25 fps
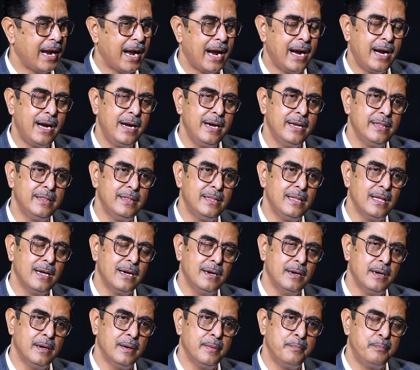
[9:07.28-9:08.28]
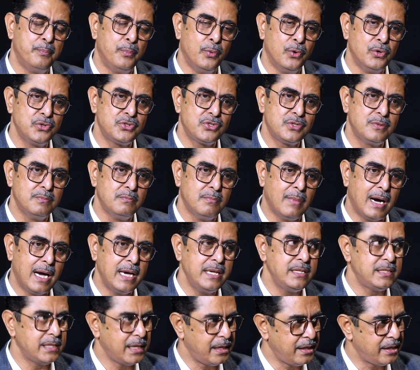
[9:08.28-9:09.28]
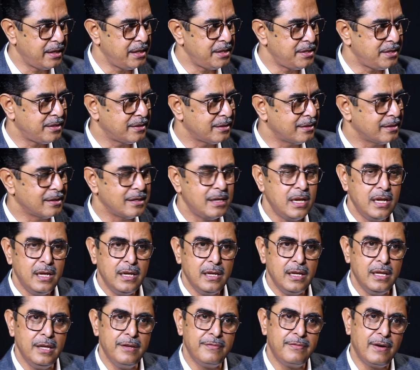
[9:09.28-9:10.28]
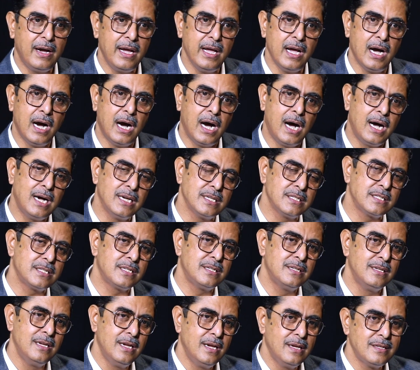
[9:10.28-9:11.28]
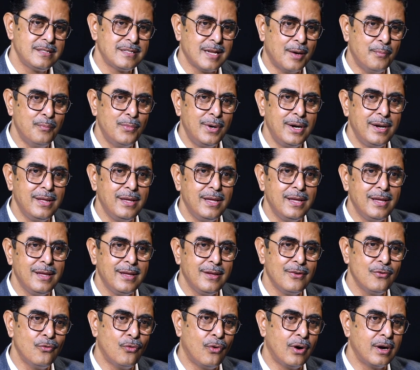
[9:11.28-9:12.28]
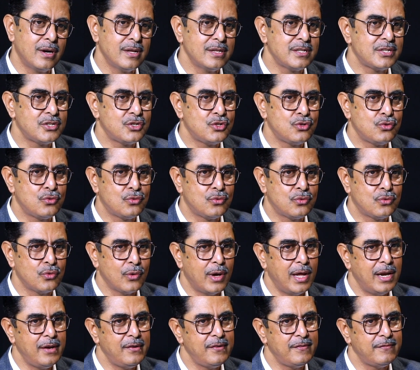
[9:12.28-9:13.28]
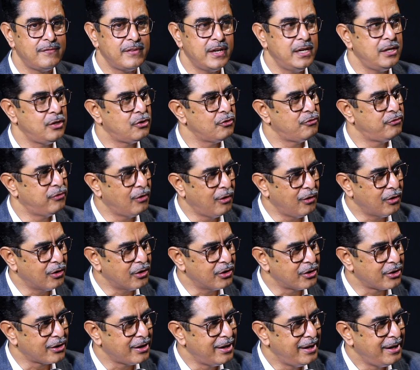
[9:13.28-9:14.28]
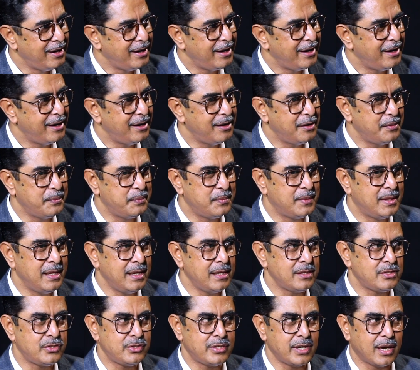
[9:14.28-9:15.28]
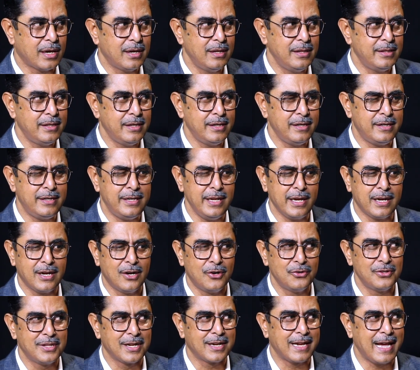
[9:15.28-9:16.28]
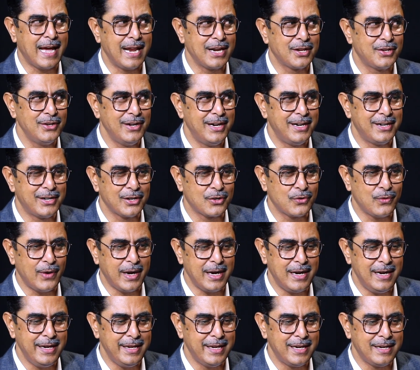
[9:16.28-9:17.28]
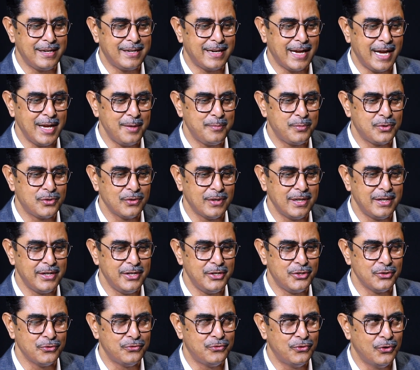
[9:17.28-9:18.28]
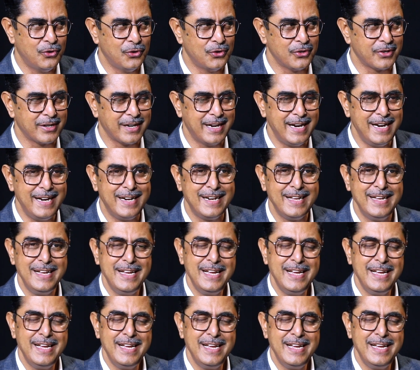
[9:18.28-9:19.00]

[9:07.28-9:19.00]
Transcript: And post my generation, if I asked somebody what is 12 into 4, they struggle and take out the calculator quietly and type 12 into 4, right?